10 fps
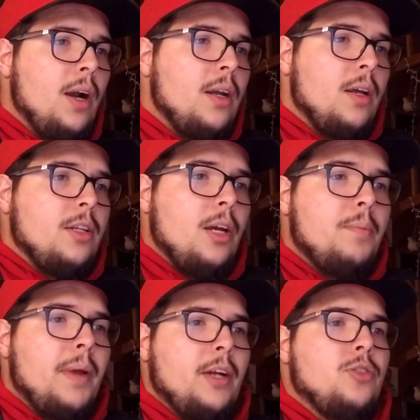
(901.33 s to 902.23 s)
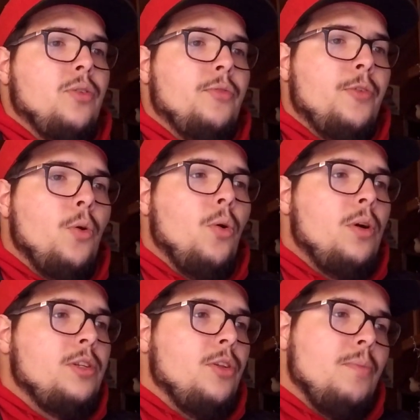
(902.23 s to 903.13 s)
to dump extra fuel
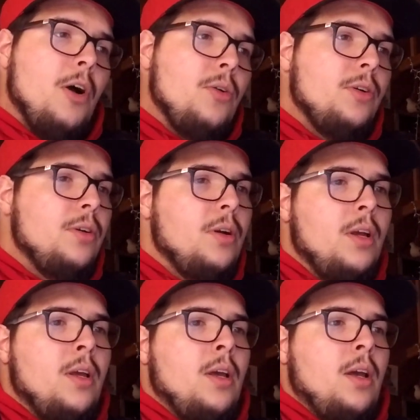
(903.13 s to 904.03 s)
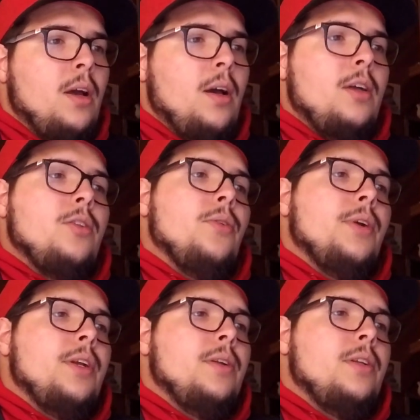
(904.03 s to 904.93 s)
into the motor
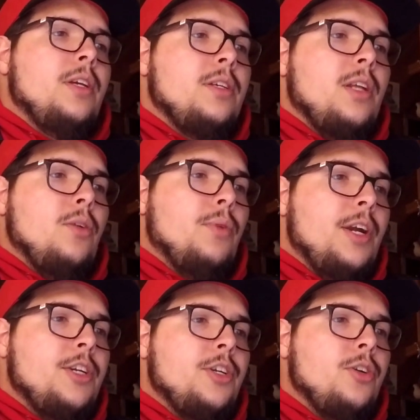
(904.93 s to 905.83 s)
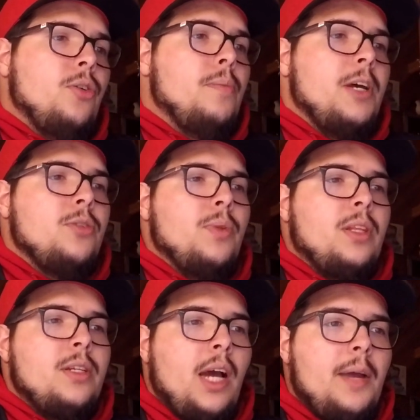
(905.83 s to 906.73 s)
during deceleration or mess with the
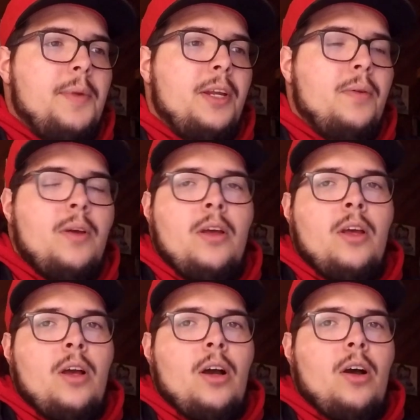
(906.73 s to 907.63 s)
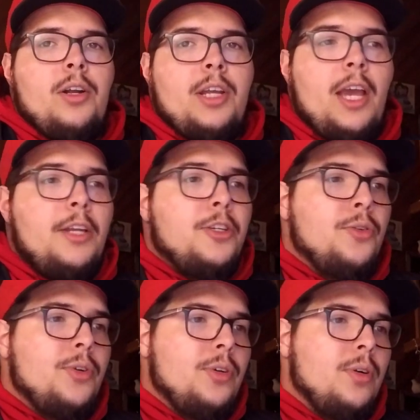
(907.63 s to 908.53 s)
timing on
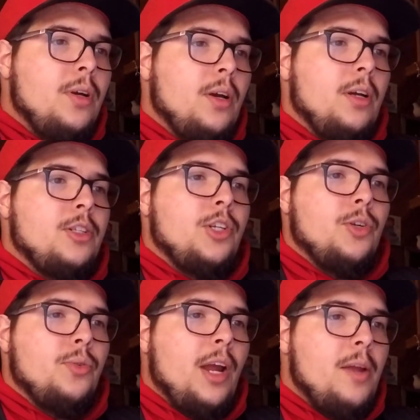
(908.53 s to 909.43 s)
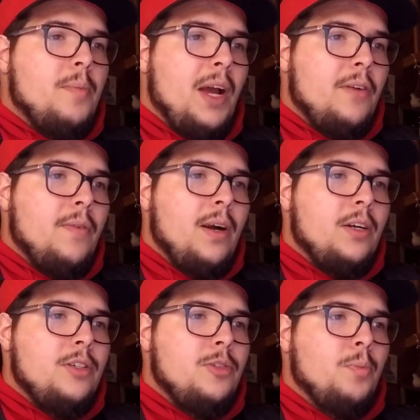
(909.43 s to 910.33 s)
KTuner to create
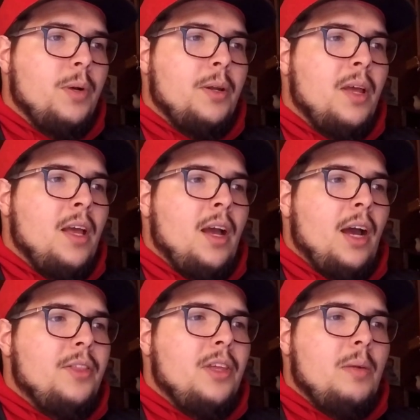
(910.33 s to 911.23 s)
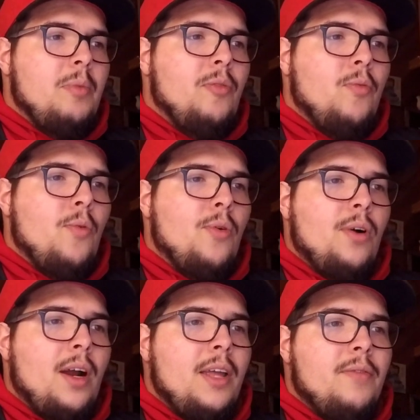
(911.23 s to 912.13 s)
backfires, but I think before
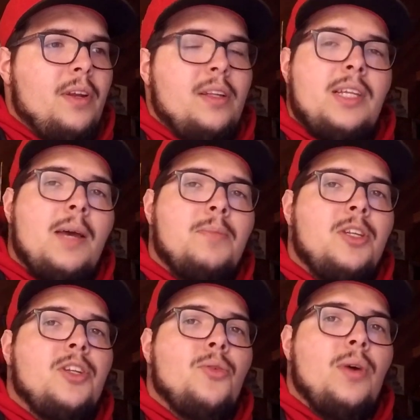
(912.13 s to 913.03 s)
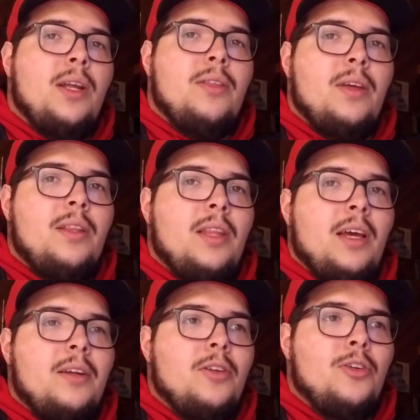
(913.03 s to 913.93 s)
I even attempt to do anything
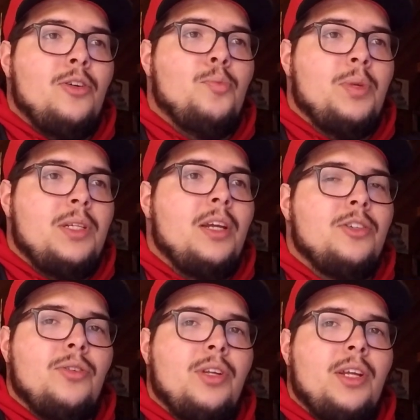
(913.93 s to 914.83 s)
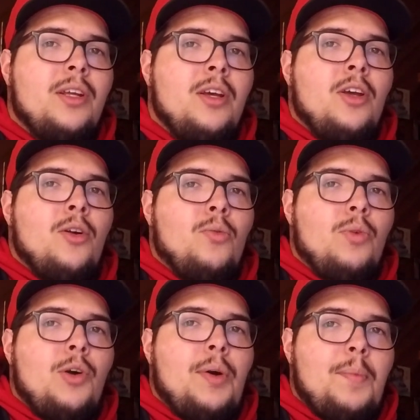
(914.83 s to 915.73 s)
that could potentially
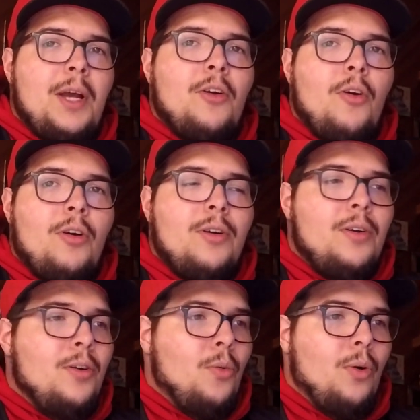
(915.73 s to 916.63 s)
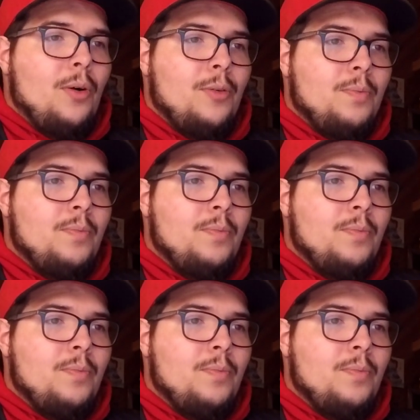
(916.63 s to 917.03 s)
ruin my car or